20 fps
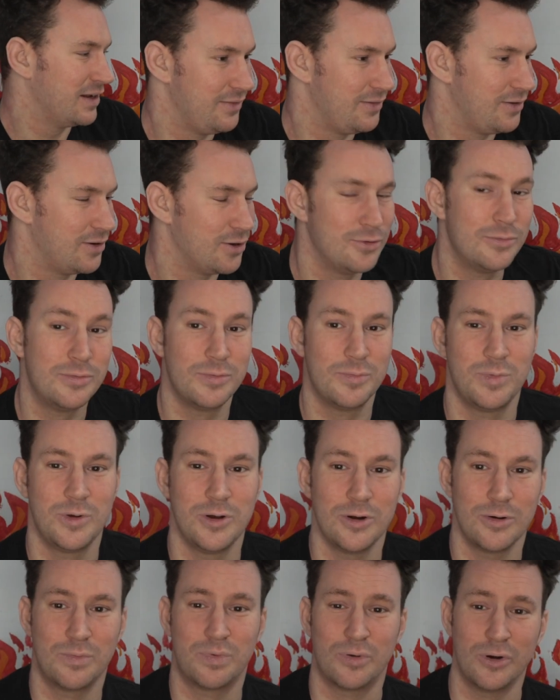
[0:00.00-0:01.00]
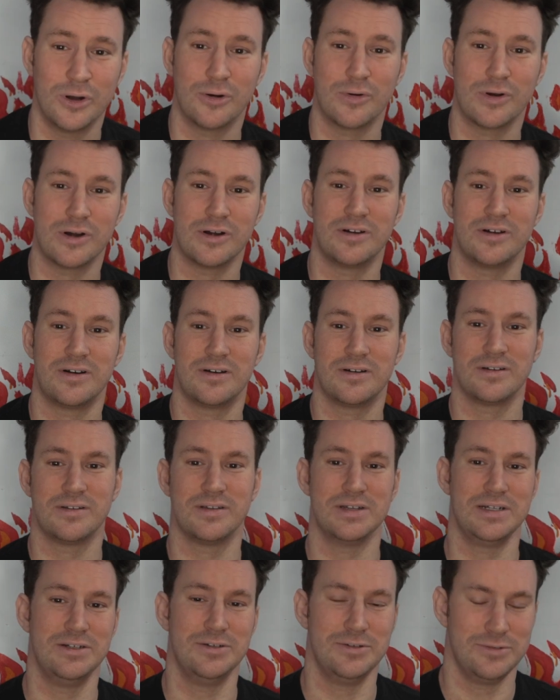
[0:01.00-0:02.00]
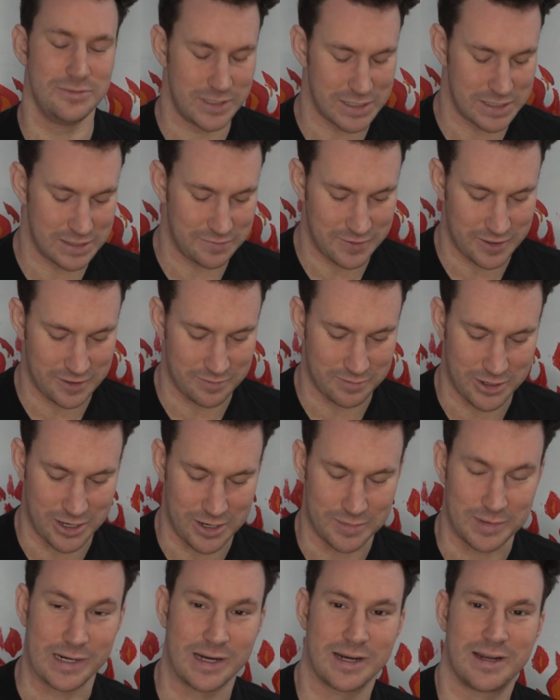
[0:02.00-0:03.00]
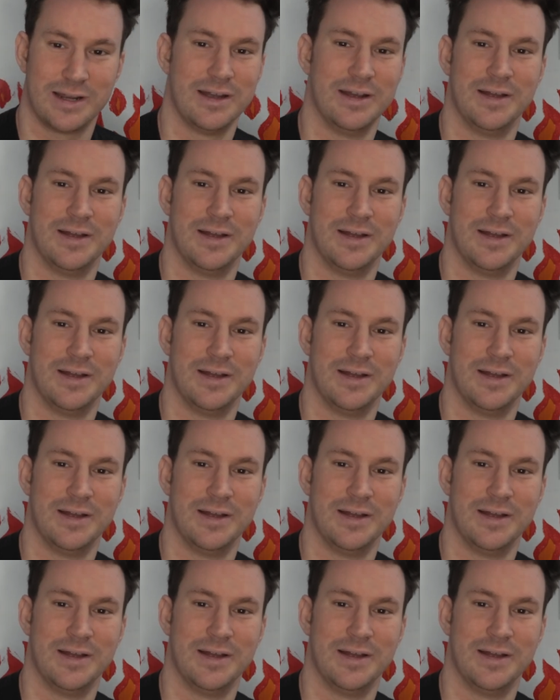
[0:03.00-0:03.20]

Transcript: Go pre-order the new Danny Phantom comic.